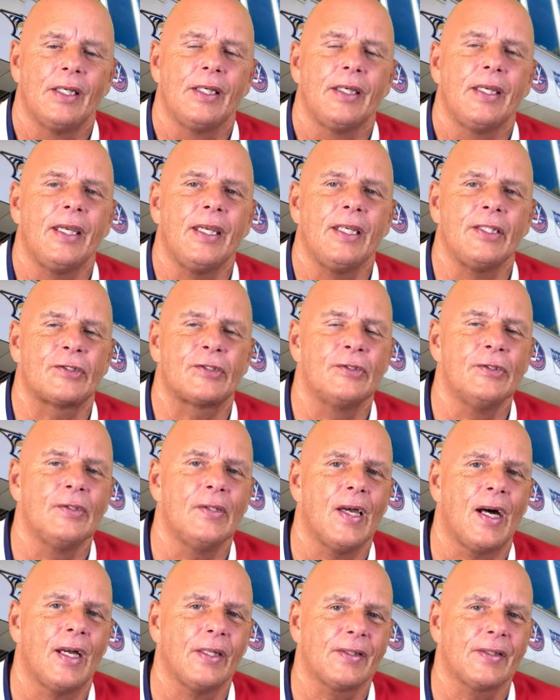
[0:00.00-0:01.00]
He's
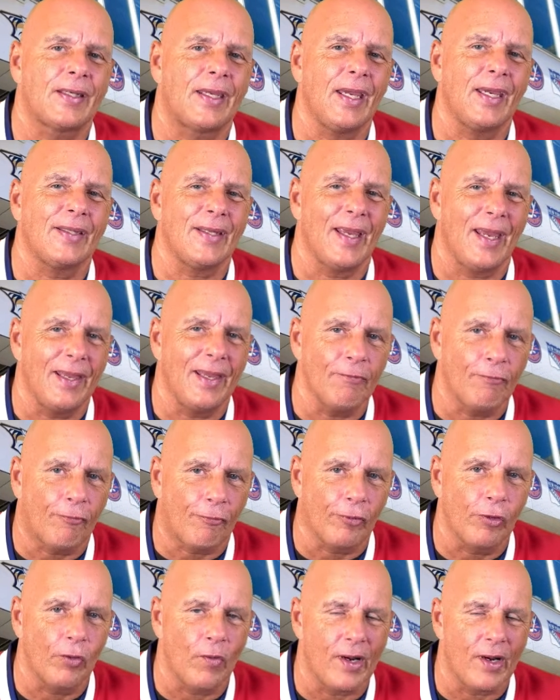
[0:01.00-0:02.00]
not get
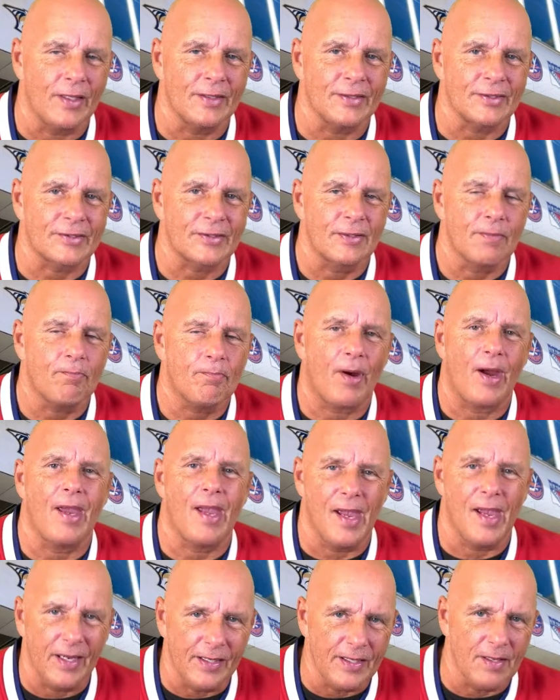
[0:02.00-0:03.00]
influenced by
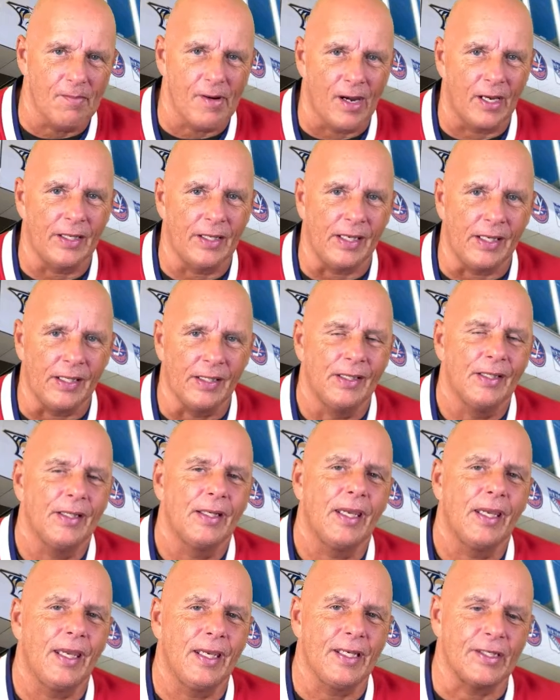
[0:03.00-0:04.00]
anybody.
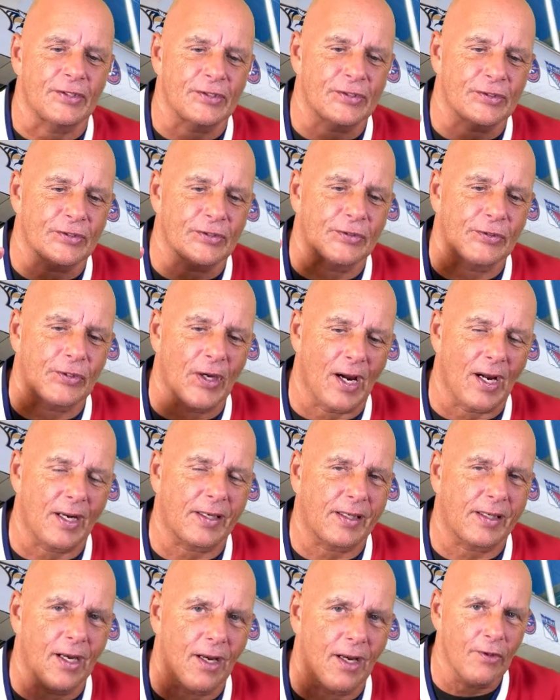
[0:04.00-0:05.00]
He's
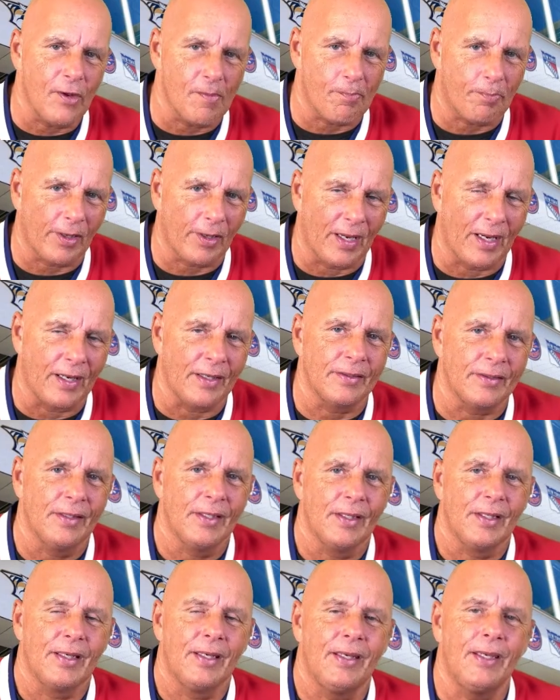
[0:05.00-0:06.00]
stuck the plan.
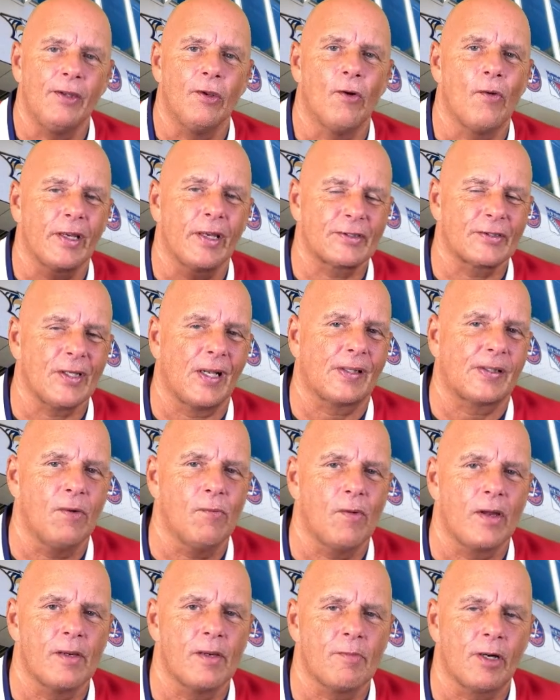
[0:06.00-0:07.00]
He know exactly
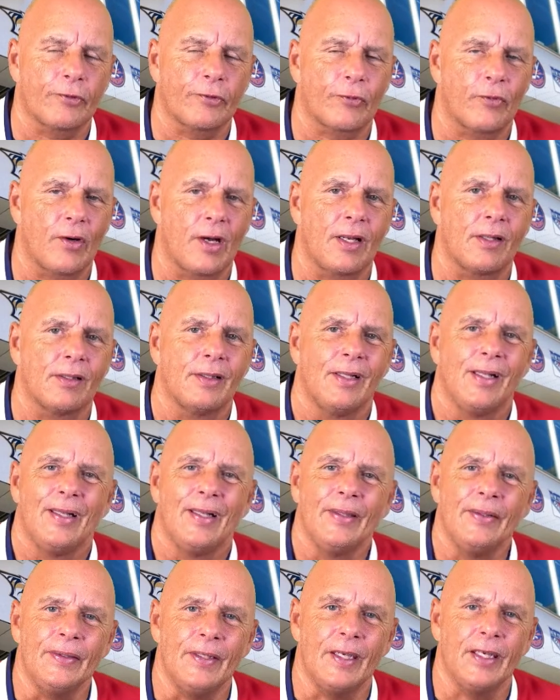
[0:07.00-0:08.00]
what the Montreal
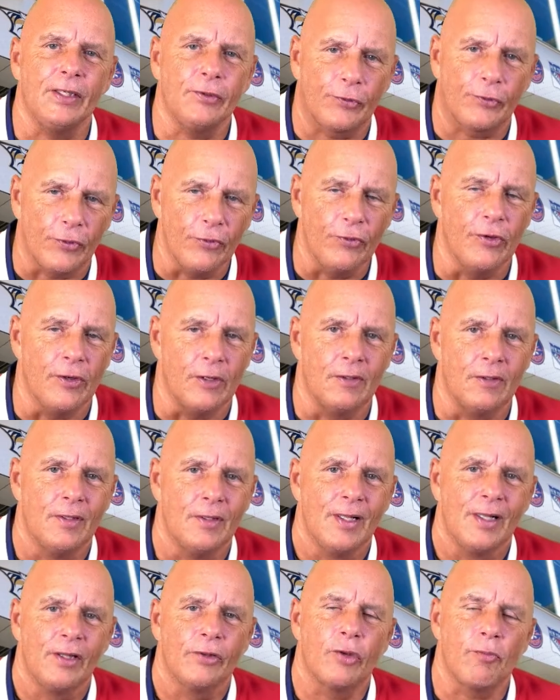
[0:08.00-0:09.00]
need to do
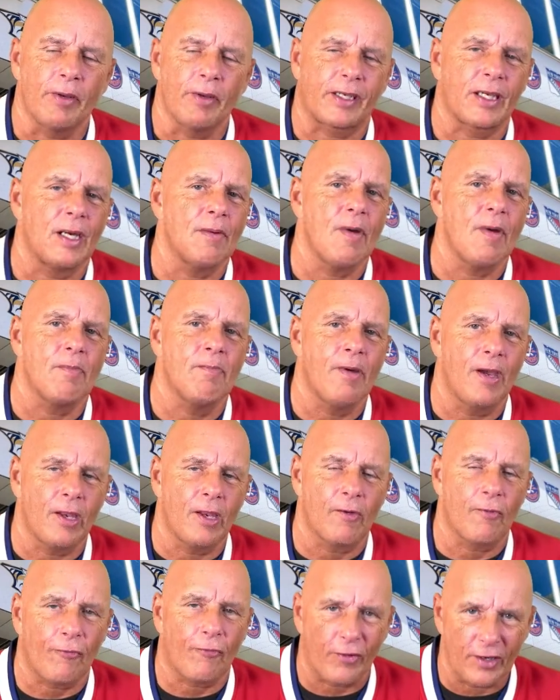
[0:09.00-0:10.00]
to become a
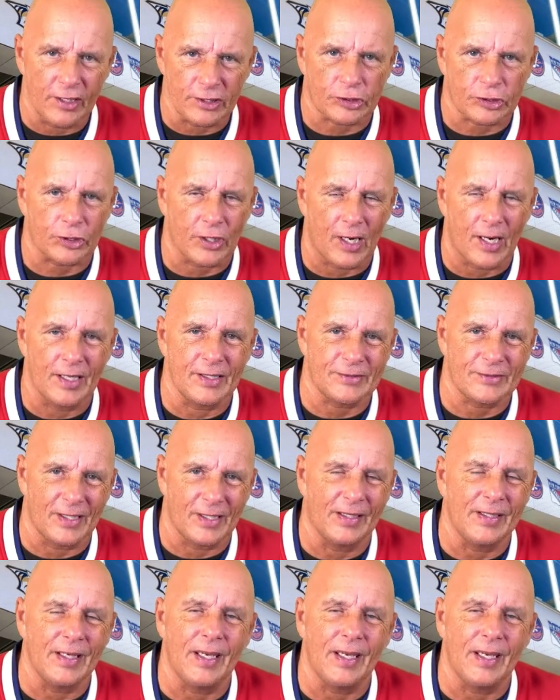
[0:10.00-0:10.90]
better franchise in